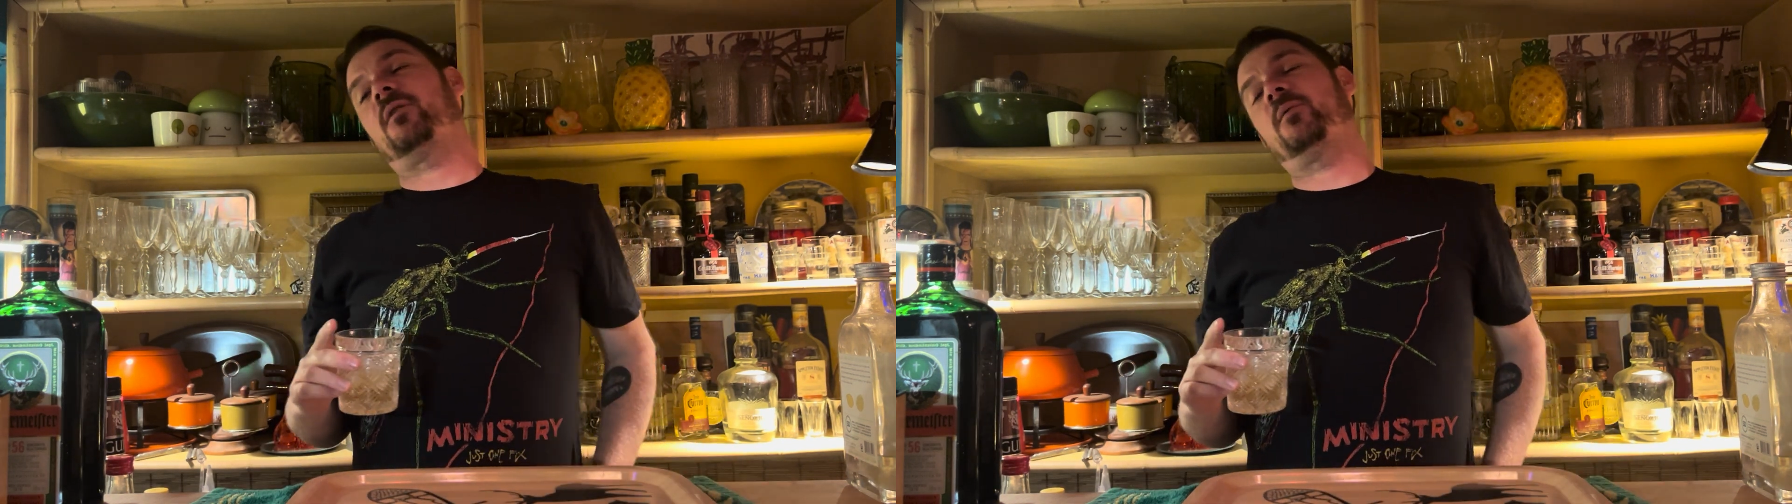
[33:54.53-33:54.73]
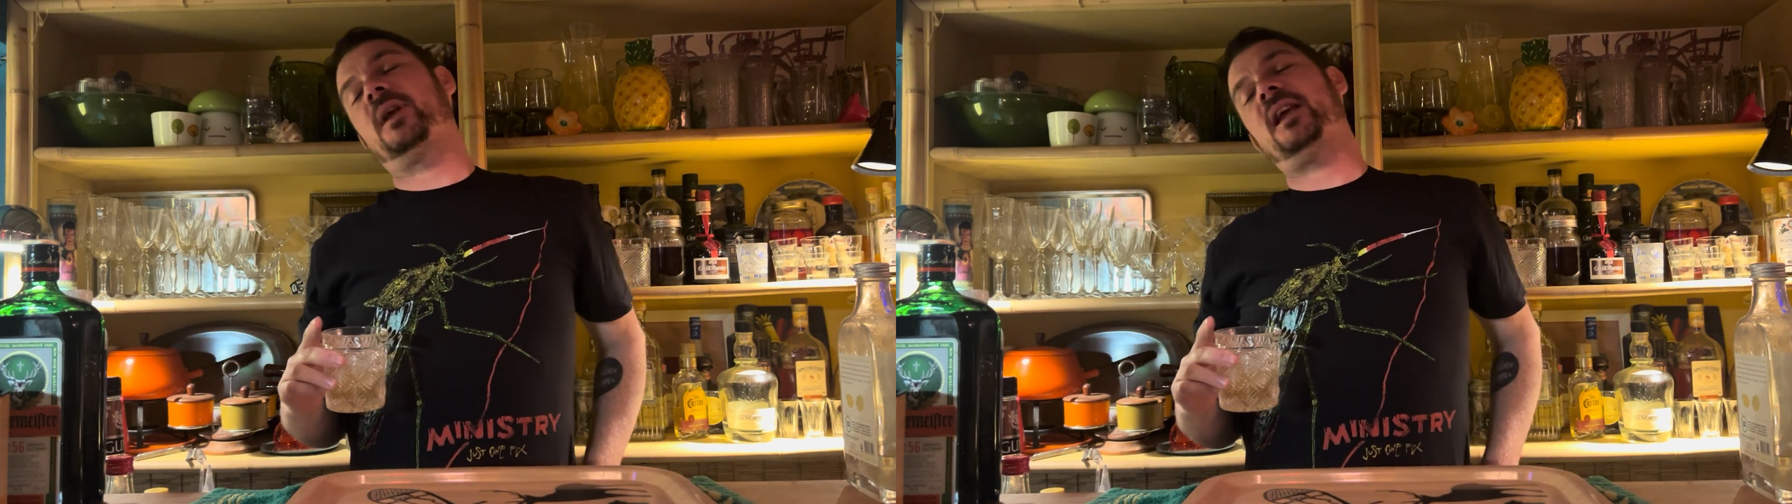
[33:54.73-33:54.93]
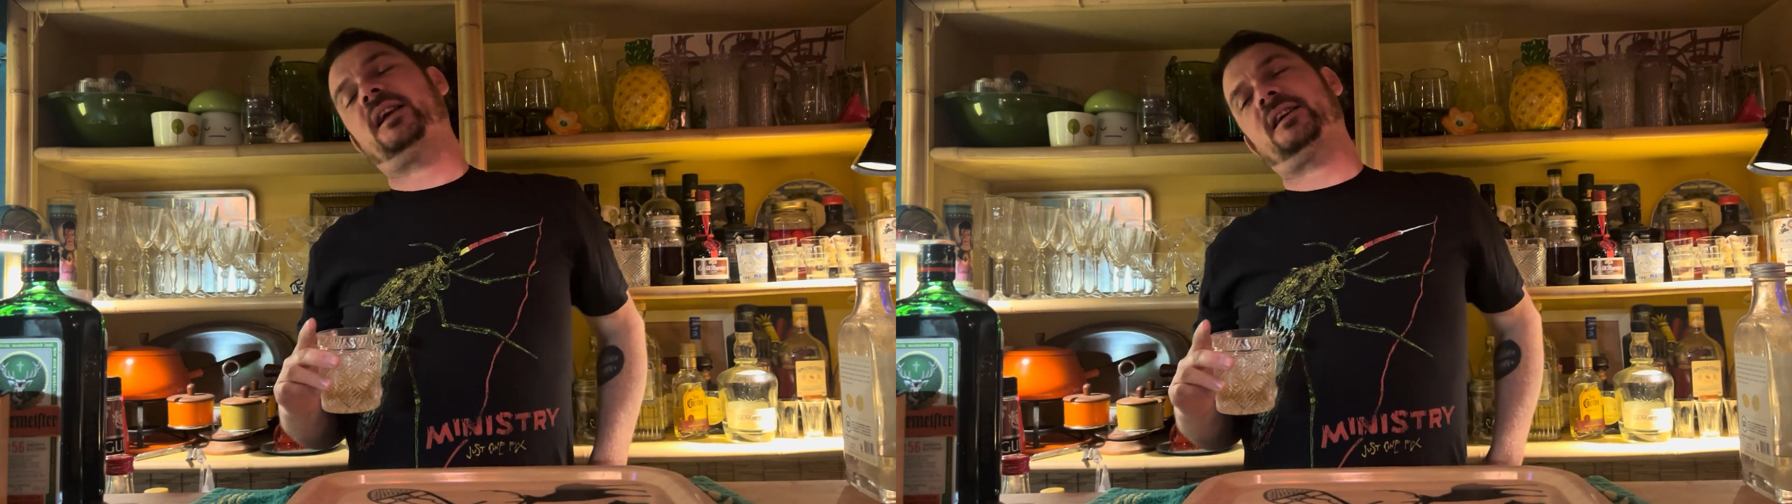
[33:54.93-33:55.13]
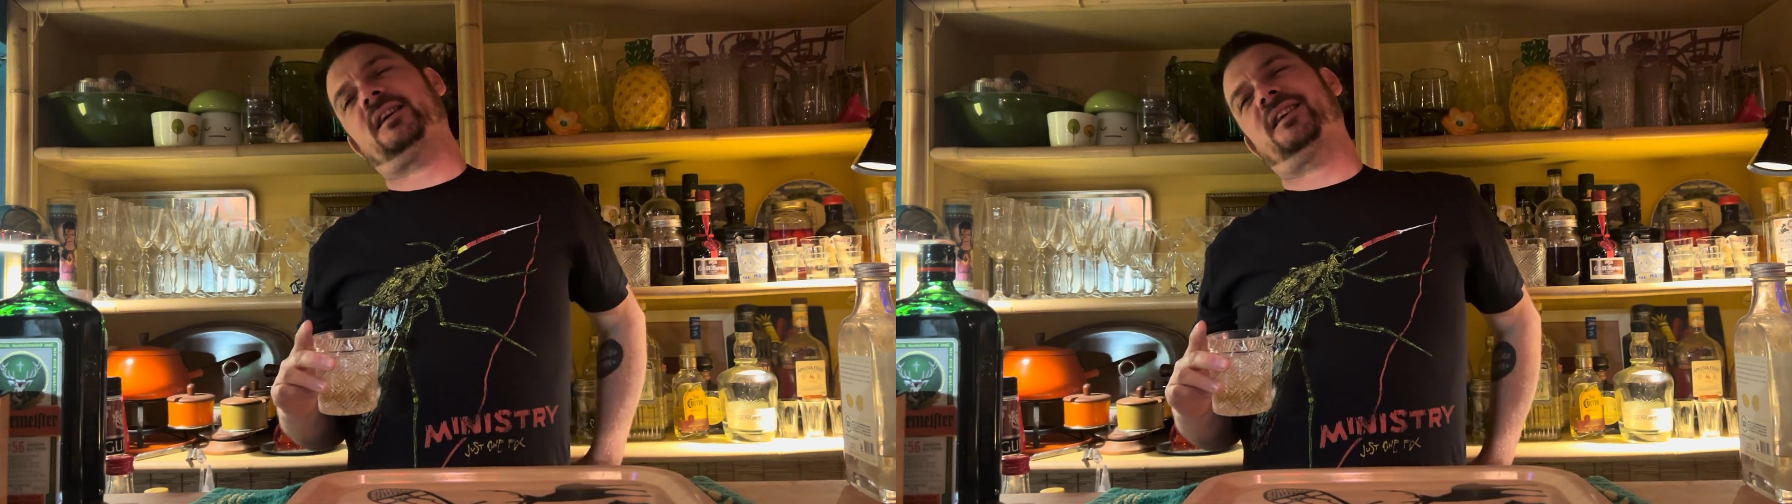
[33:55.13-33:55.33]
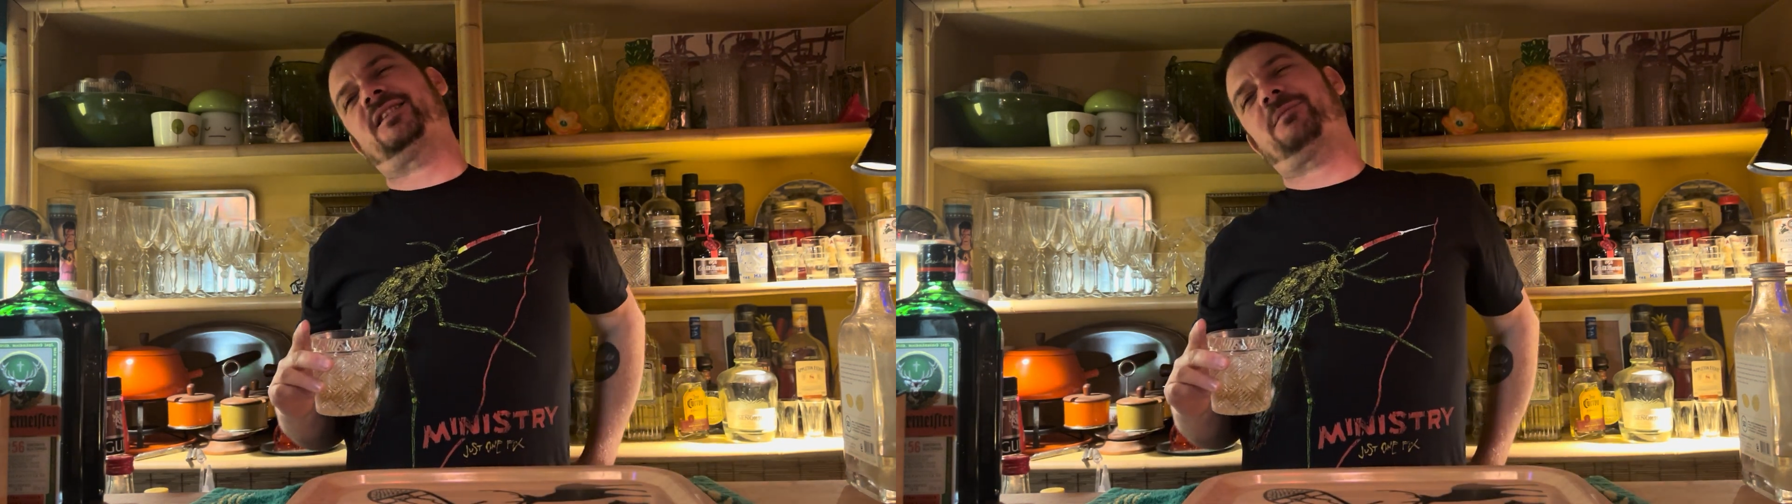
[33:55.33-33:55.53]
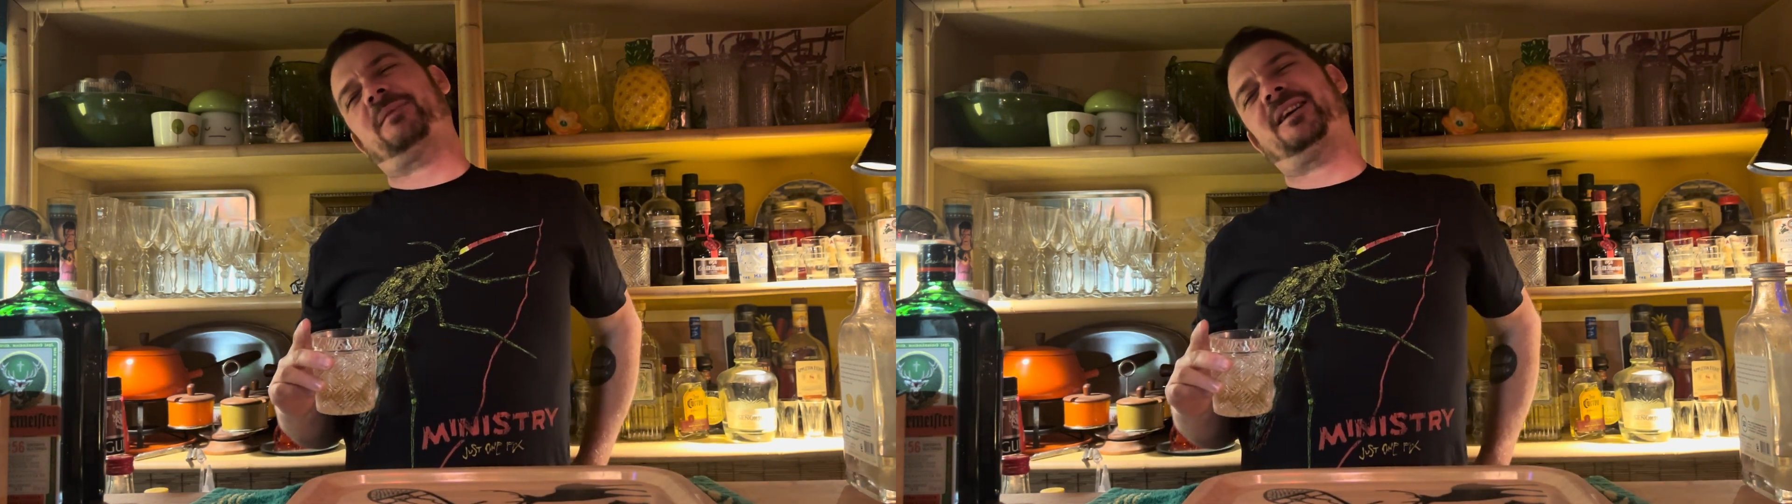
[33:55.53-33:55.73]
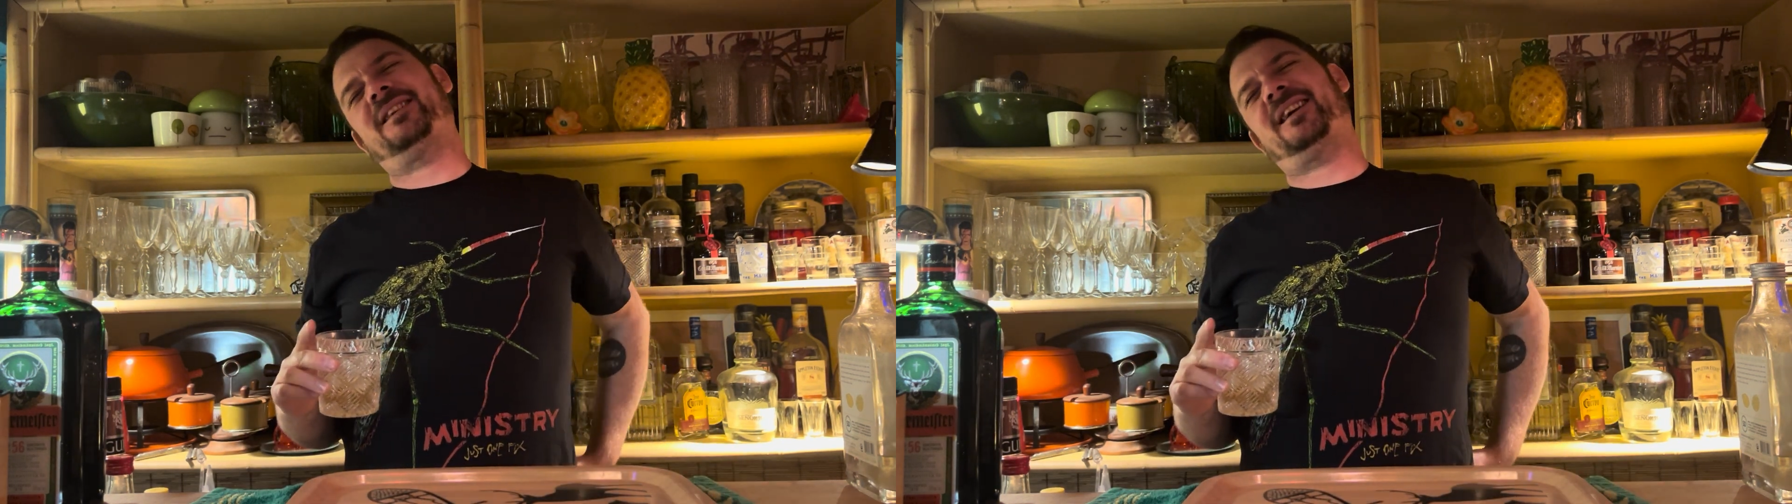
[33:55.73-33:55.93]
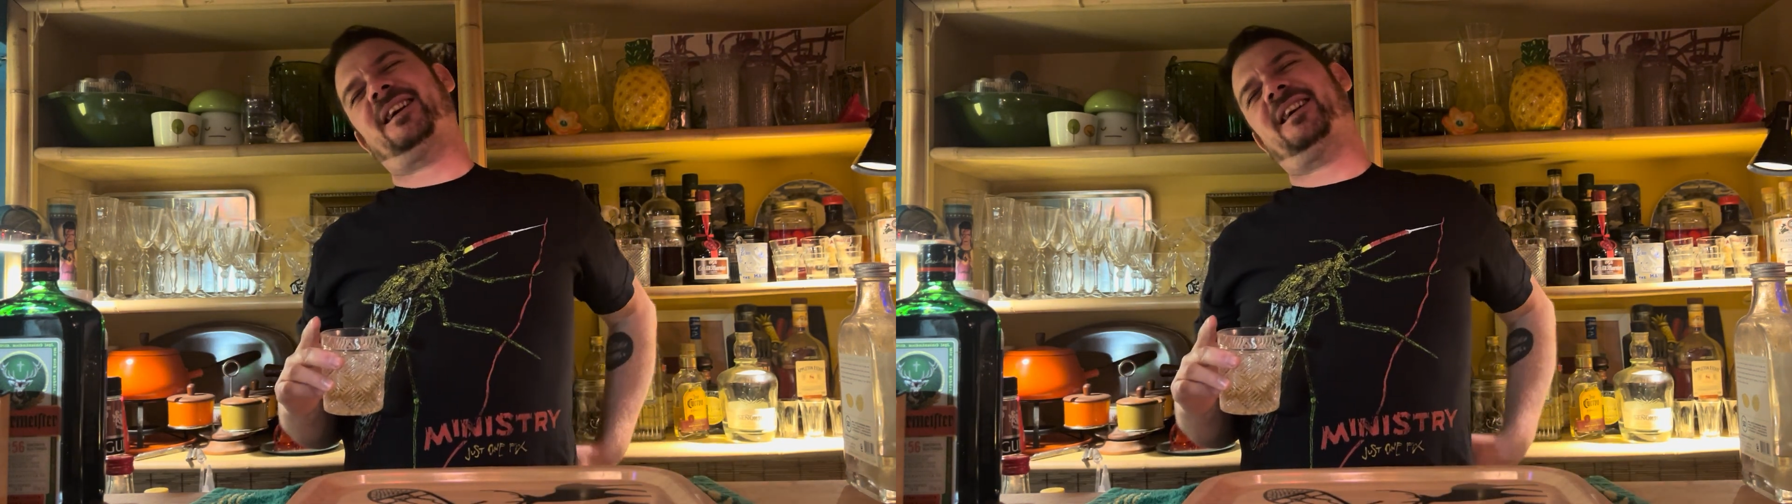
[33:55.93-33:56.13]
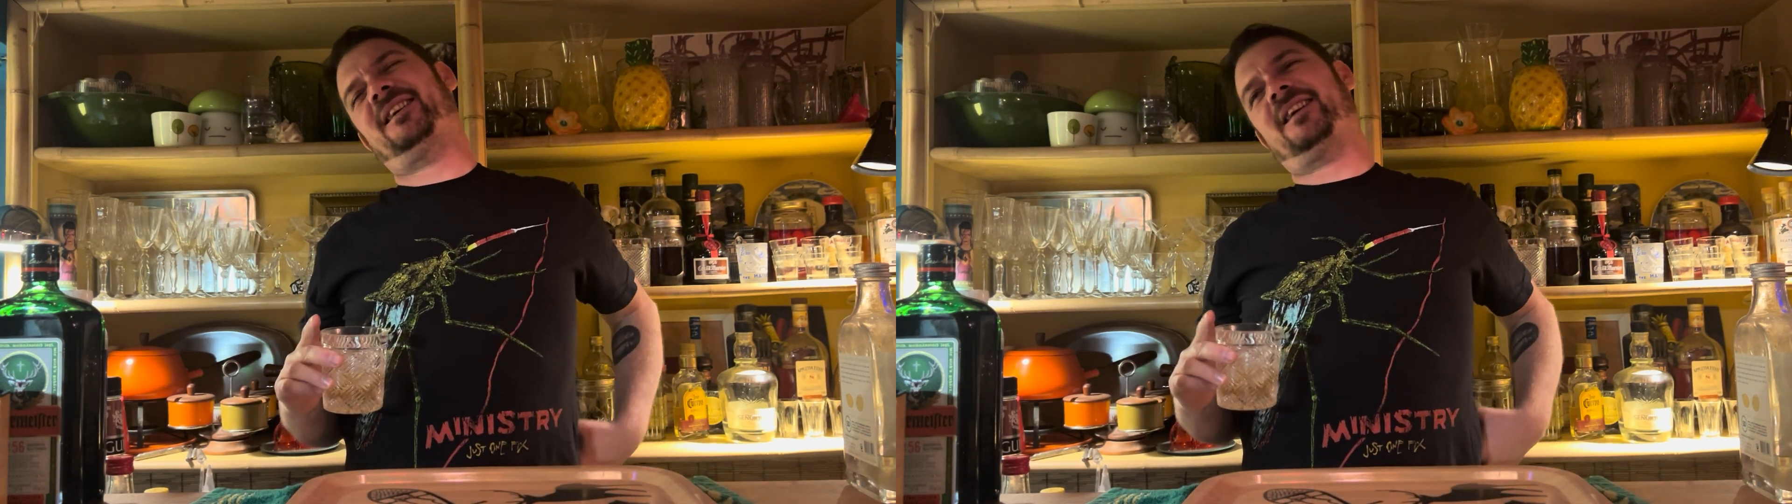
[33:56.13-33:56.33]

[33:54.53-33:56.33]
week. It's a Monday.